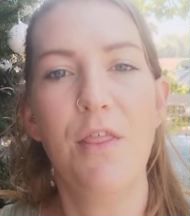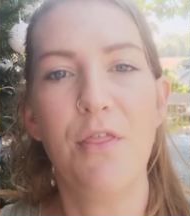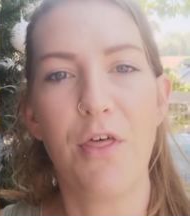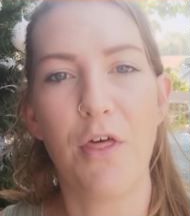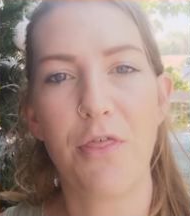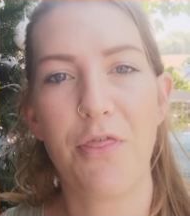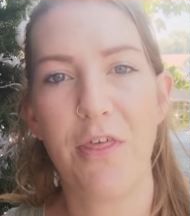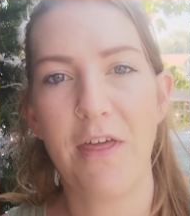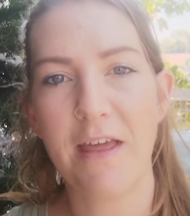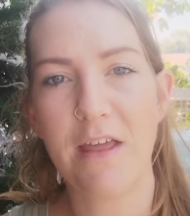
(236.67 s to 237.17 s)

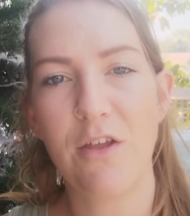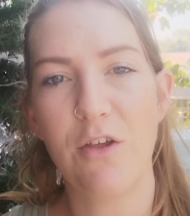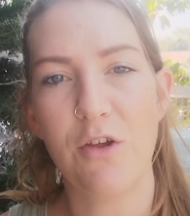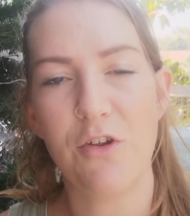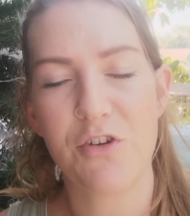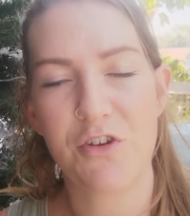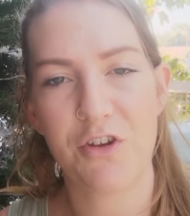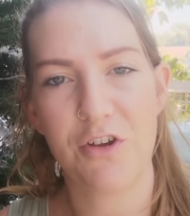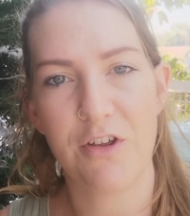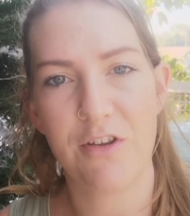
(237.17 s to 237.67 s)
the thing
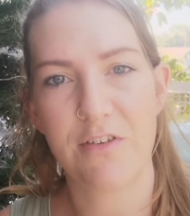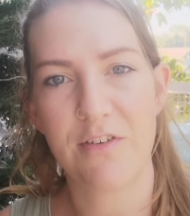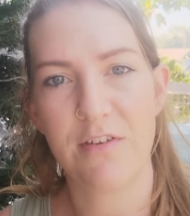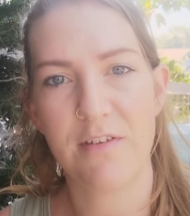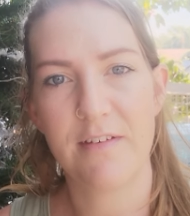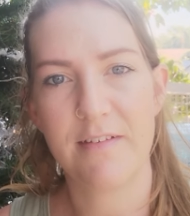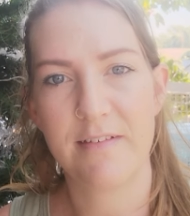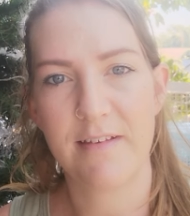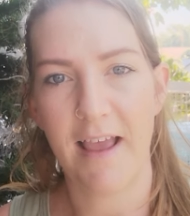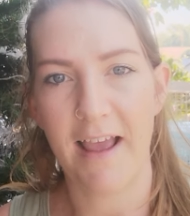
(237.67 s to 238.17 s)
you should
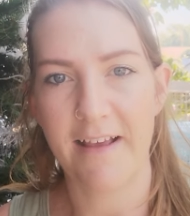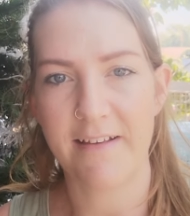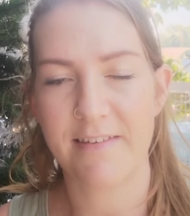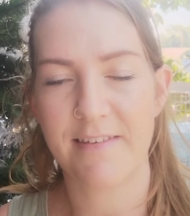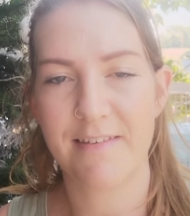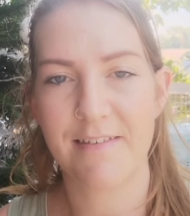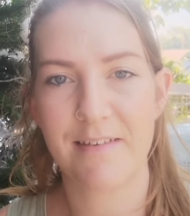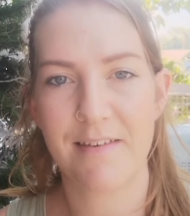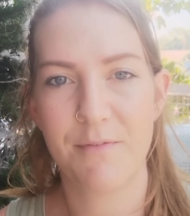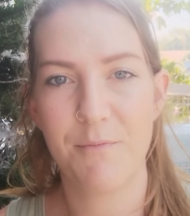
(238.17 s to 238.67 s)

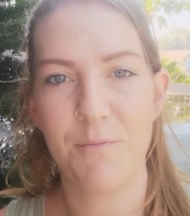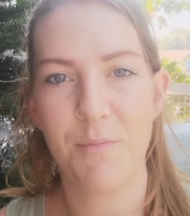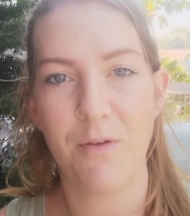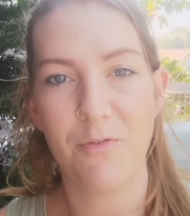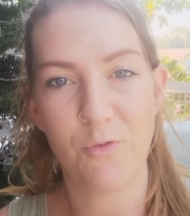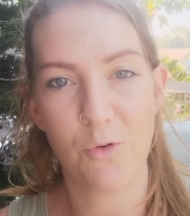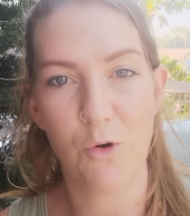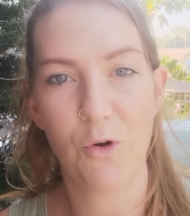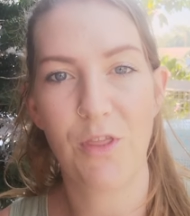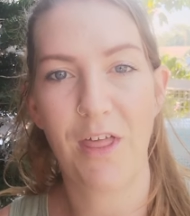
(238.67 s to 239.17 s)
test
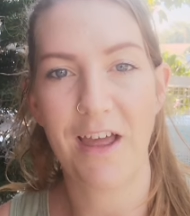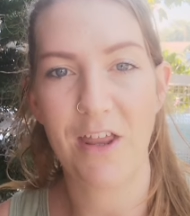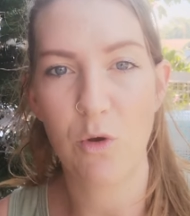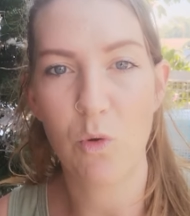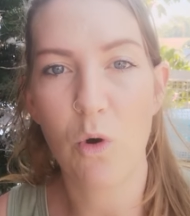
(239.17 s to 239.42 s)
before that